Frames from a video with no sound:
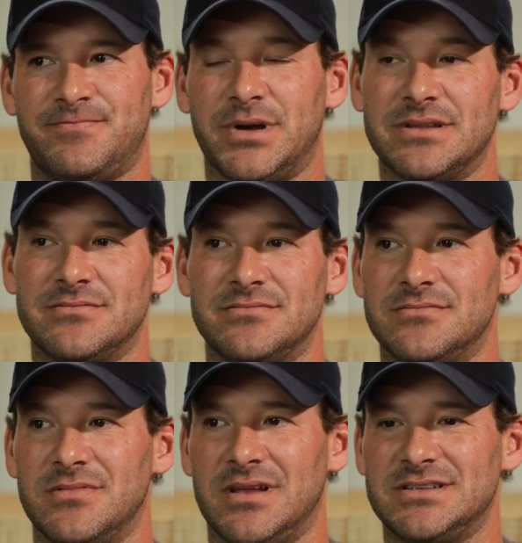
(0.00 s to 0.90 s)
but
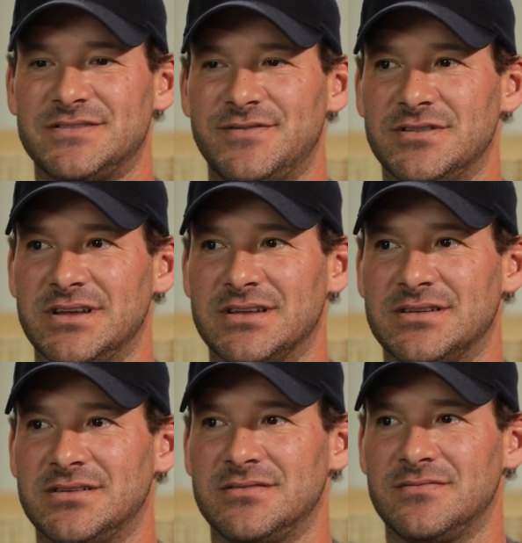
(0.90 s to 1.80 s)
I just feel
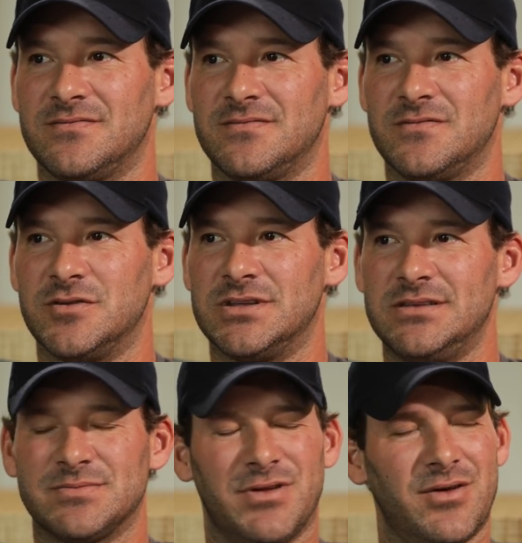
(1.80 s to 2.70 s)
like when your
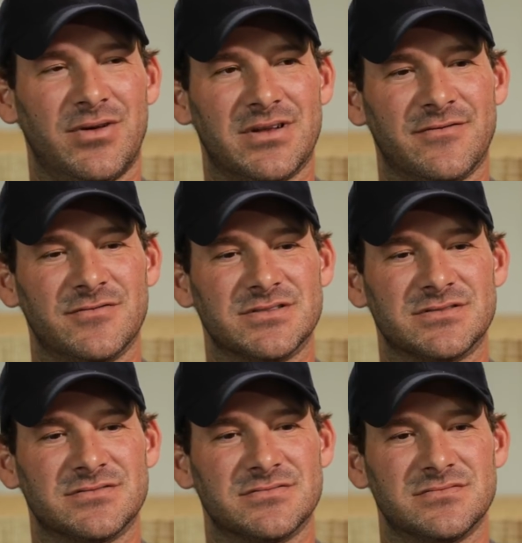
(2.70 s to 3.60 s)
team's playing well and
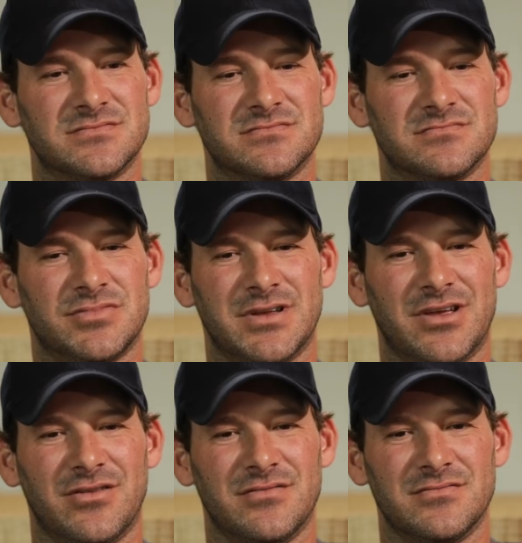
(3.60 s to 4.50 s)
everyone's
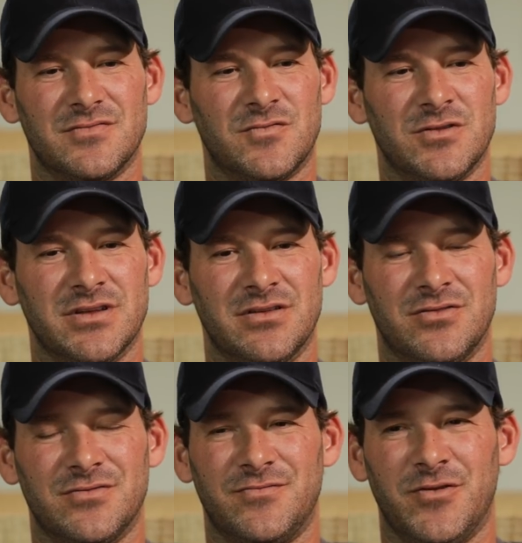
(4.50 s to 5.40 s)
playing really
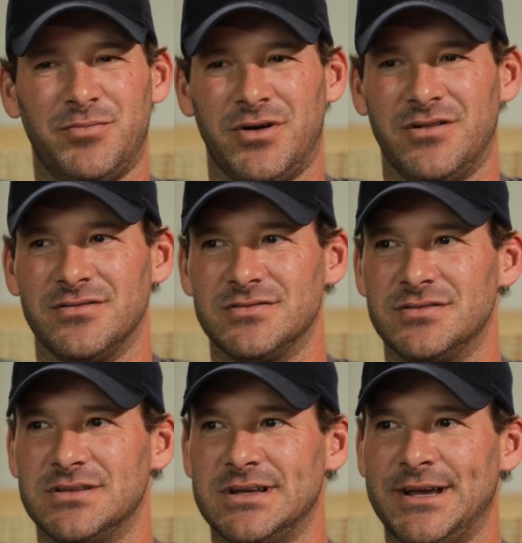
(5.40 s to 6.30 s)
good football,
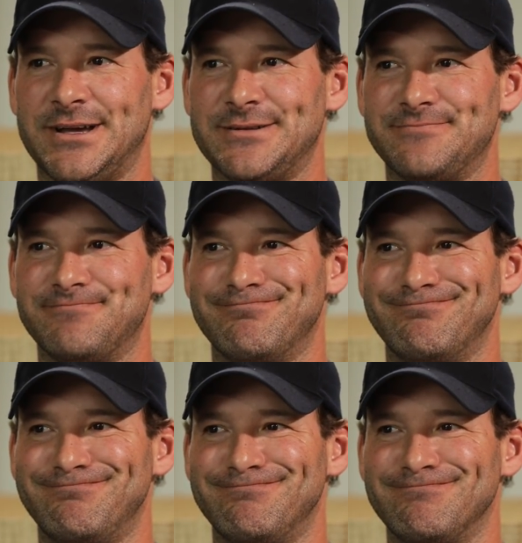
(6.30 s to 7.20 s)
um,
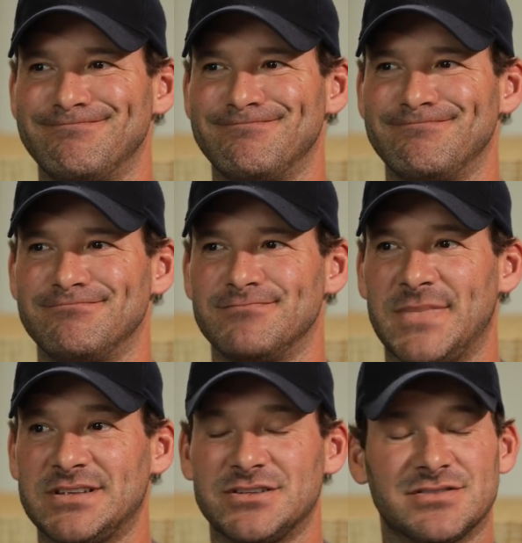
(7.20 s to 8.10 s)

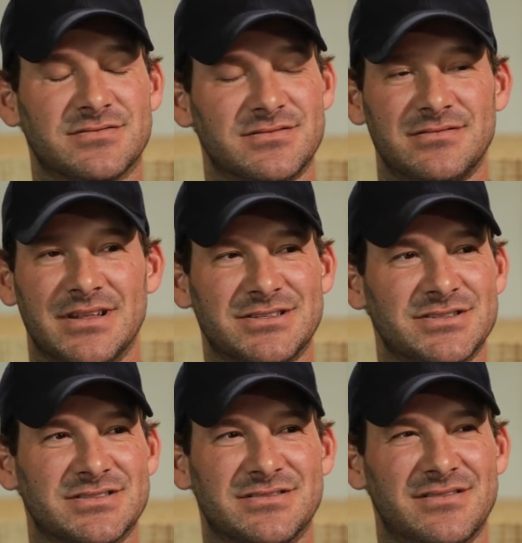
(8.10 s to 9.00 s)
that's just that's
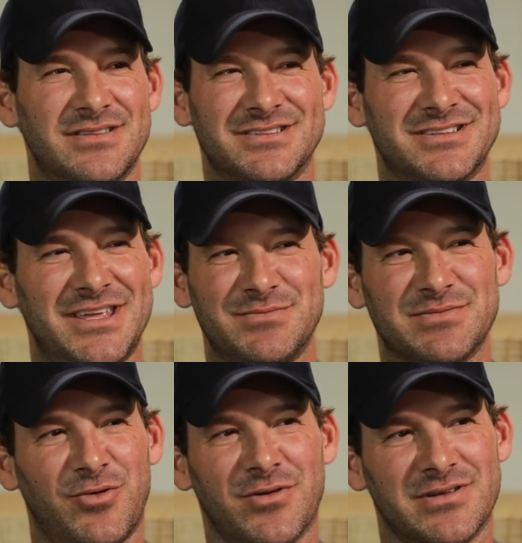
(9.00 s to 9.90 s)
just it's a team
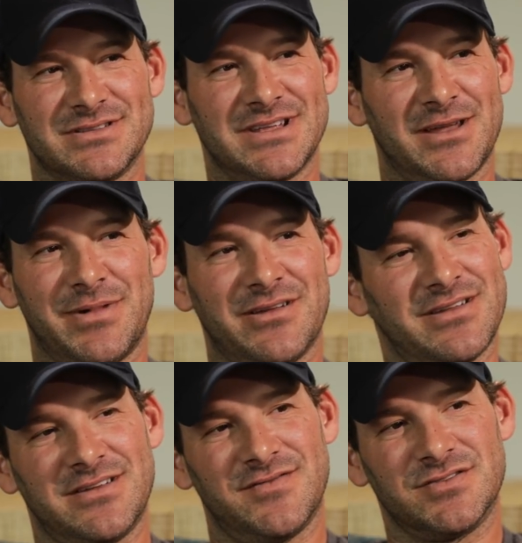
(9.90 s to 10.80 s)
sport. It's not about
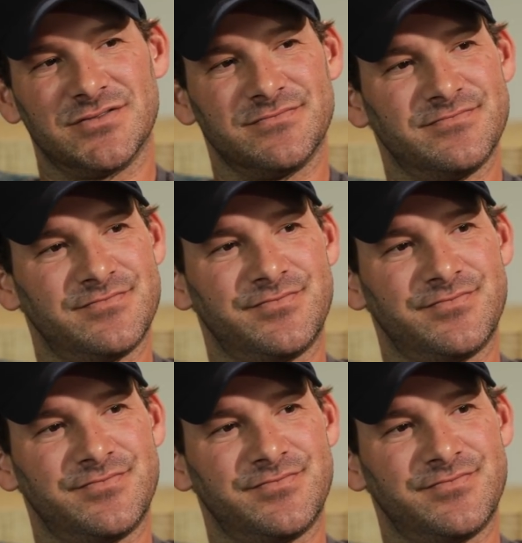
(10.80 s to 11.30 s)
an individual.